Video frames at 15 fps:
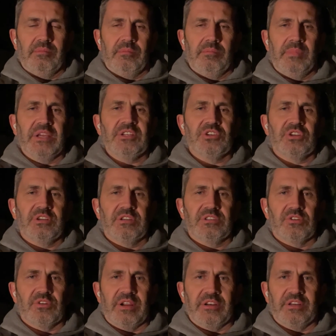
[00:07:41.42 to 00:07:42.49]
Make sure you're
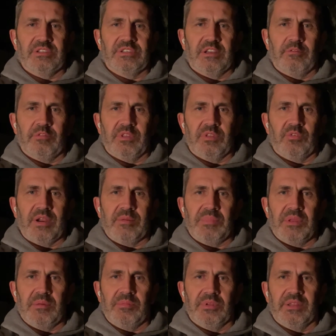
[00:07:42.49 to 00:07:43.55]
surrounding yourself with the right
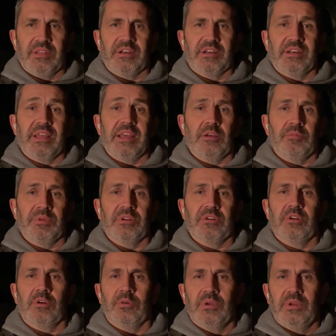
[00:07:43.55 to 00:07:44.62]
people that are going to help you
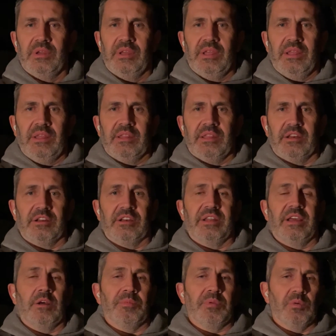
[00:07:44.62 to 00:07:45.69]
grow, that are going to
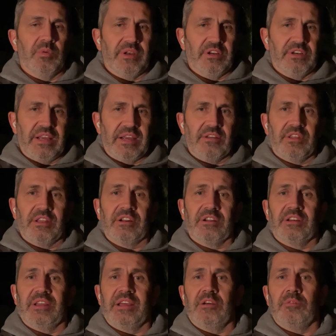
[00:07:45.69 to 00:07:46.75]
help you when you're down, that are
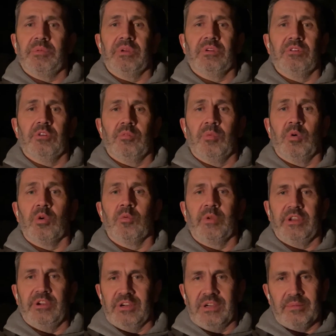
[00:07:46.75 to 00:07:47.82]
going to help you grow more
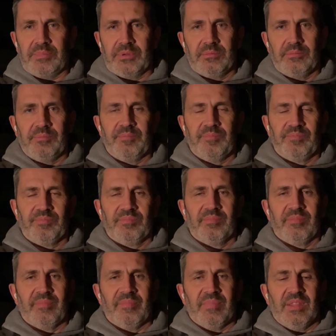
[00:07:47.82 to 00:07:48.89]
when you're up.
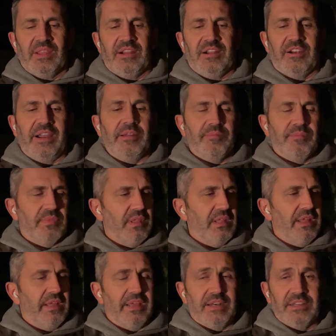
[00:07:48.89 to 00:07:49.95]
All right.
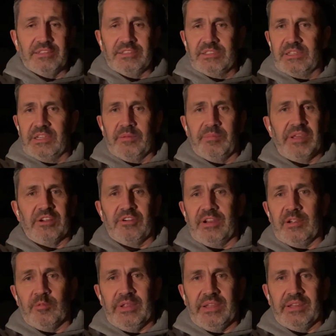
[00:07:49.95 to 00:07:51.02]
It is going to be a
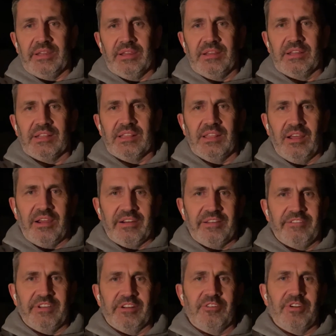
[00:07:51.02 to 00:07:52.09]
great week. A lot
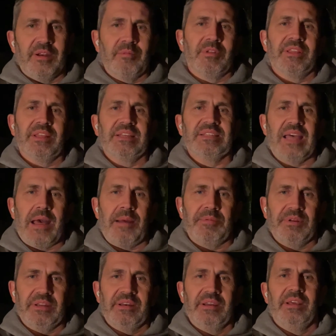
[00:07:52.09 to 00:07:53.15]
of incredible things
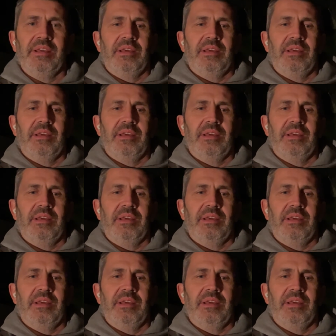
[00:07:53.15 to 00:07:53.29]
happening.